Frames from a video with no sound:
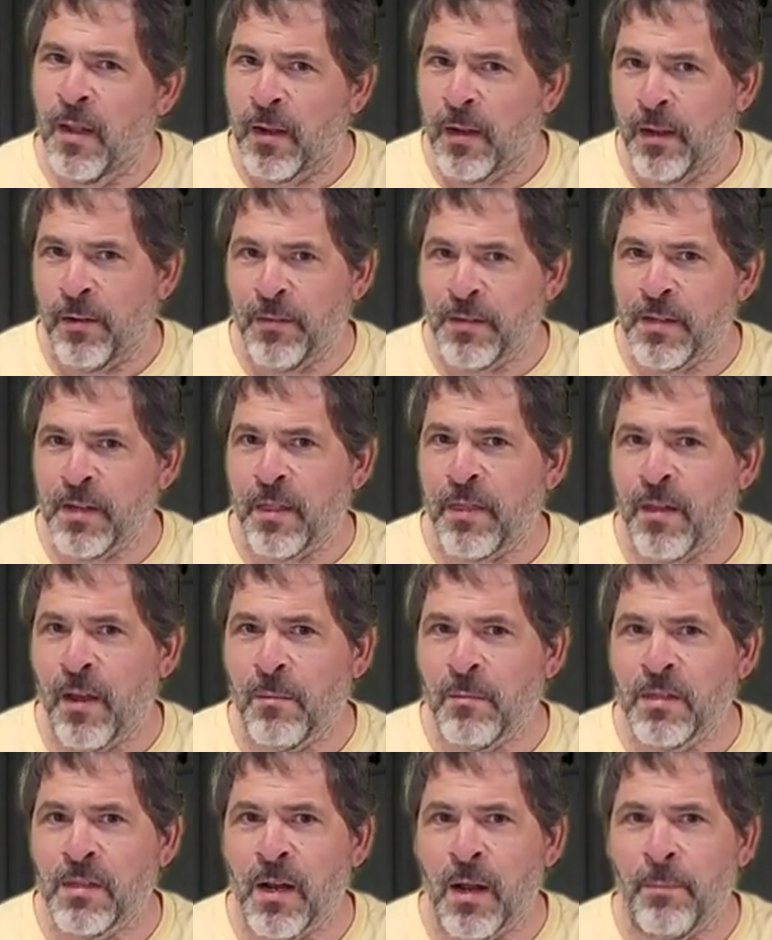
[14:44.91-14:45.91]
Give us a
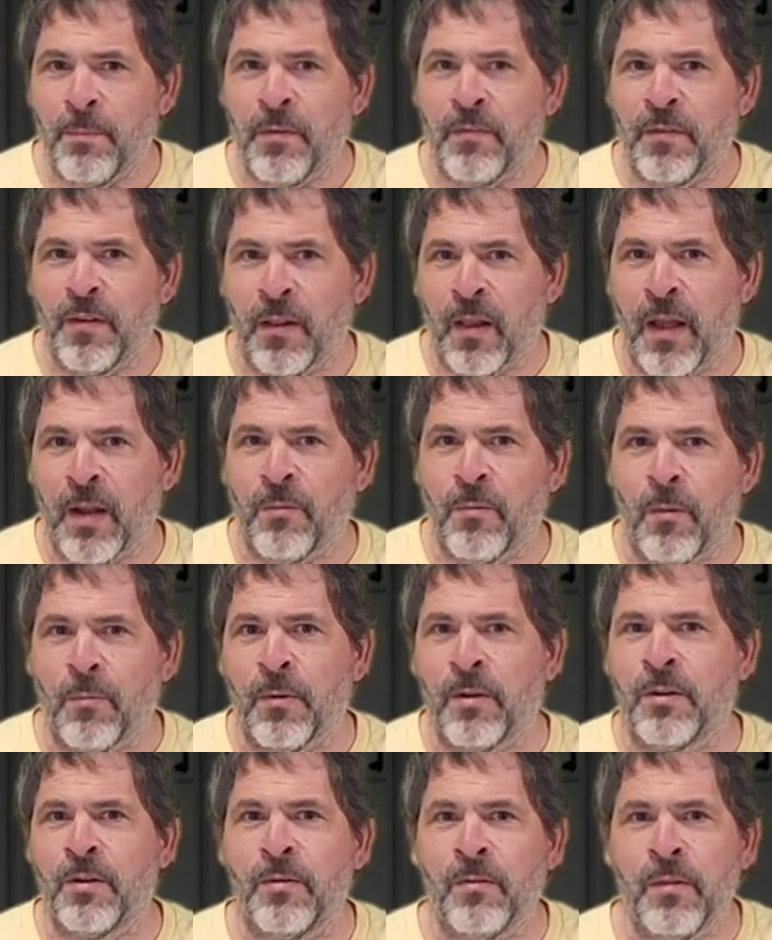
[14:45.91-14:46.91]
thumbs up if you like what we're
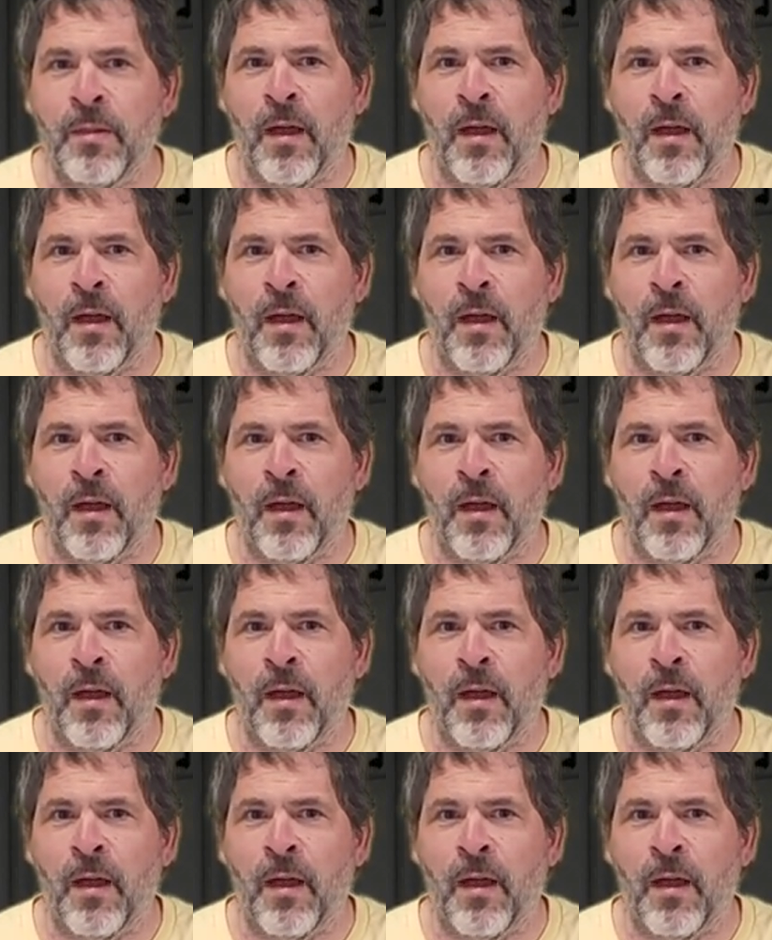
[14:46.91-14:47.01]
doing.